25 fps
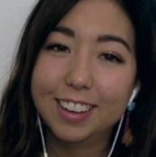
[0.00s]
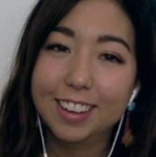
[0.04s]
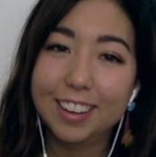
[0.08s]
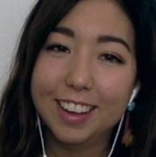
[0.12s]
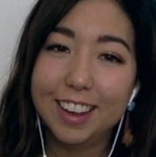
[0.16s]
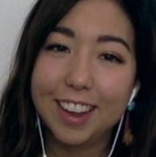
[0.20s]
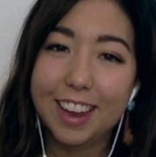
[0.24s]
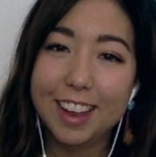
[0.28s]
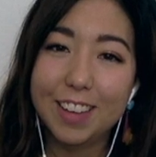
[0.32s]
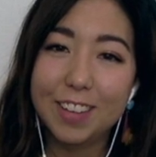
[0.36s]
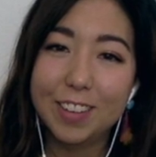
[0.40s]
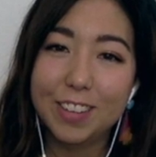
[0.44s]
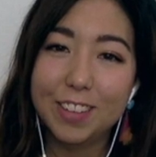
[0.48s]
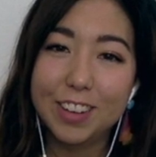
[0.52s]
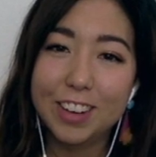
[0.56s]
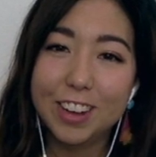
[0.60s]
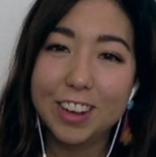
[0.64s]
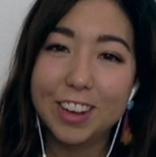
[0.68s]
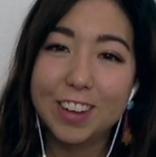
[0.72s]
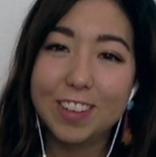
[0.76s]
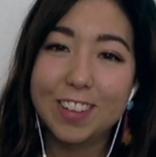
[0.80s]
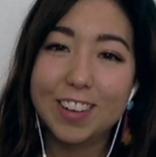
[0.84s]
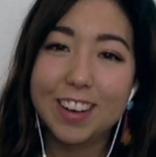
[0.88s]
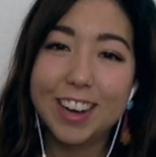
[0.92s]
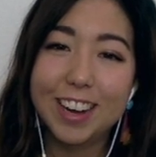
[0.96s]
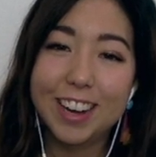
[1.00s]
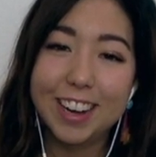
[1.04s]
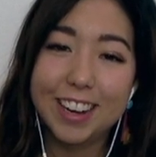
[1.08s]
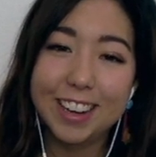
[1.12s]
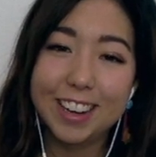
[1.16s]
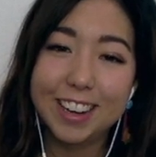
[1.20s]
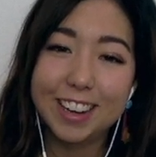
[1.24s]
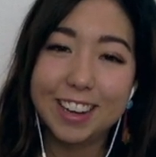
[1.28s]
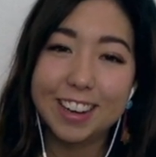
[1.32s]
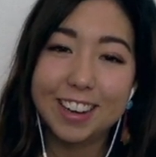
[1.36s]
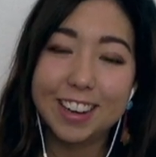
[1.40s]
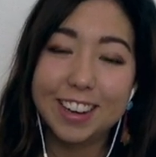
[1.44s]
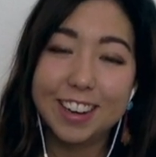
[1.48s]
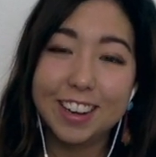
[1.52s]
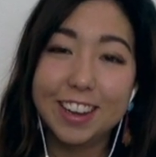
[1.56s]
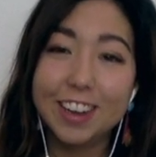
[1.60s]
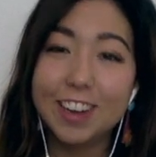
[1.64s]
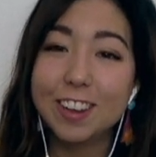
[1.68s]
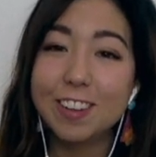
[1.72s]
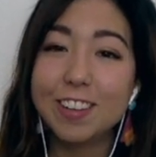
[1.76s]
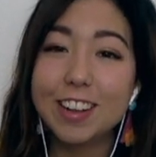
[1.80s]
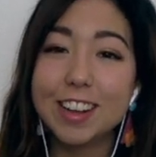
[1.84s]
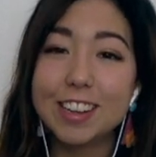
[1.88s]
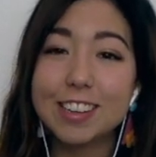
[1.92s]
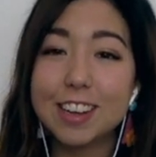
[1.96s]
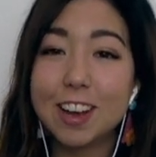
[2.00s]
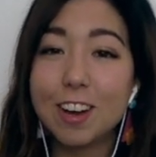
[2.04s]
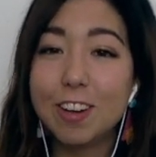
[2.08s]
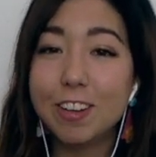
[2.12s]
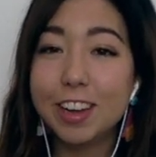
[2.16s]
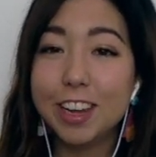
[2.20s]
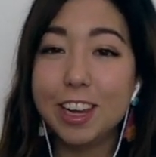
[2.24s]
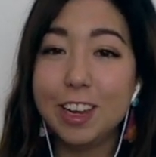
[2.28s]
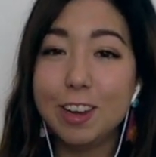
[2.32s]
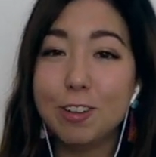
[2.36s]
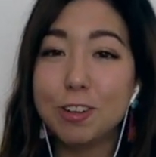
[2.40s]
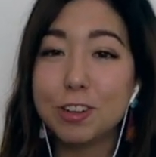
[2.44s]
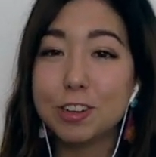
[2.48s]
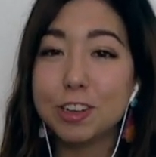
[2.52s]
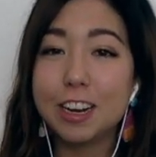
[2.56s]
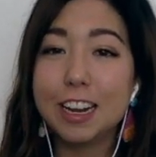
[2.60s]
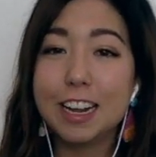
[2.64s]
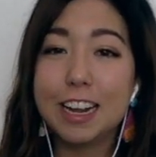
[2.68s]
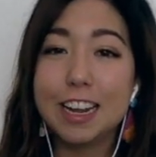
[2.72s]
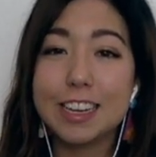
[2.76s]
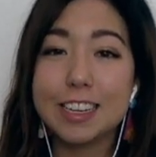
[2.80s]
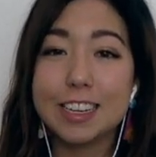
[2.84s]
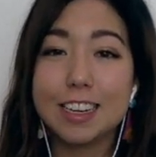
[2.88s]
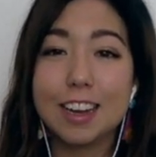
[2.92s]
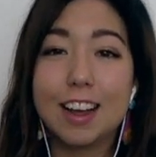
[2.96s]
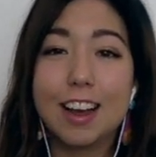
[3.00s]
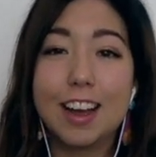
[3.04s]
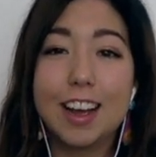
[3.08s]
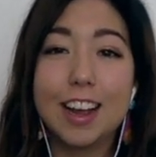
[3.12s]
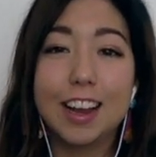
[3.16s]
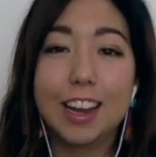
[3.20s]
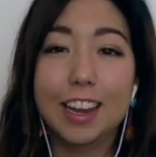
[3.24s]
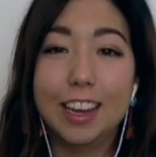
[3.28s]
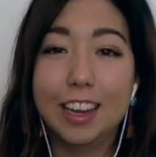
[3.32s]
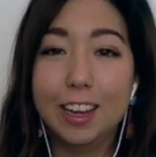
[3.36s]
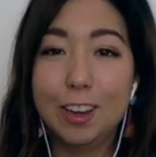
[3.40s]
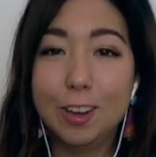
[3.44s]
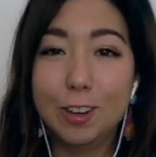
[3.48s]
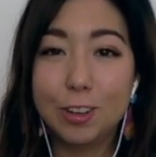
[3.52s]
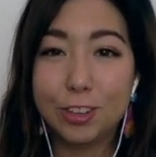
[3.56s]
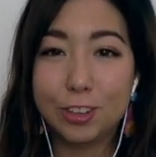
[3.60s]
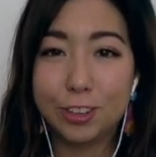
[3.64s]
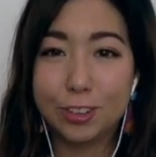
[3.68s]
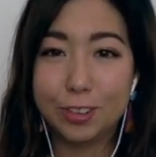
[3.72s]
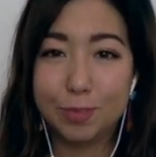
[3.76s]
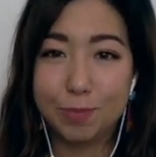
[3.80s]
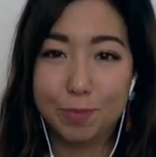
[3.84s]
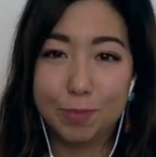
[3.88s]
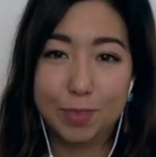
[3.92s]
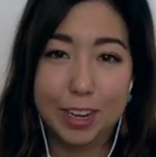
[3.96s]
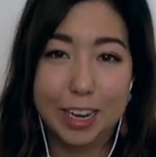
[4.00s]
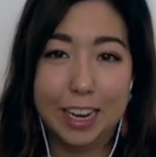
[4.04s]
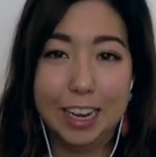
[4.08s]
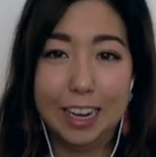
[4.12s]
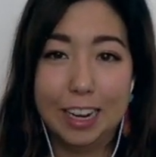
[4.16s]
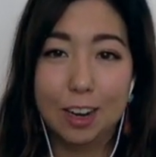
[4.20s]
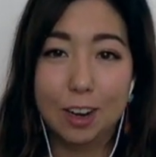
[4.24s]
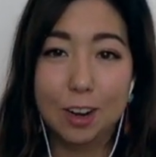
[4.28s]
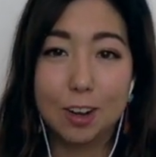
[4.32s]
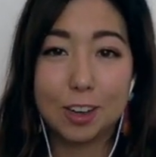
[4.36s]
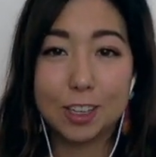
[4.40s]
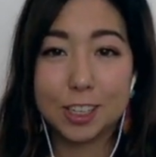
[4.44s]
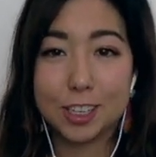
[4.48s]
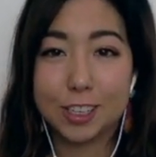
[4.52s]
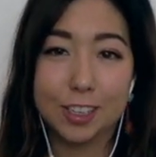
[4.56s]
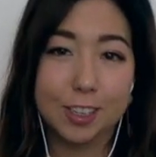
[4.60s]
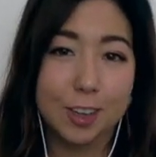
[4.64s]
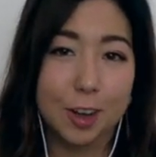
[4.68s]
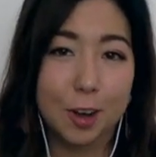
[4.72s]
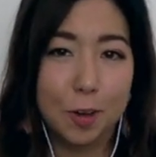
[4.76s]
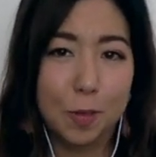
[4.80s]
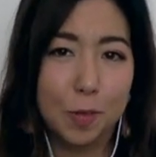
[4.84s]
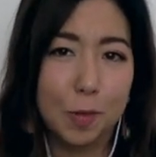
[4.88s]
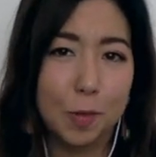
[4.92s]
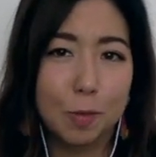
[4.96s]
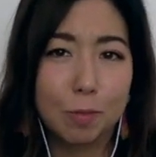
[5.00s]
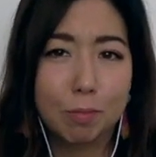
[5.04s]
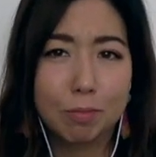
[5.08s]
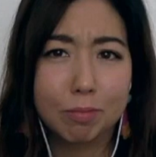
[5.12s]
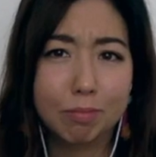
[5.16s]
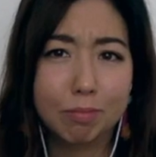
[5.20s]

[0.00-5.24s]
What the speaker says: They have no idea. You know, that's how he usually is like. He looks so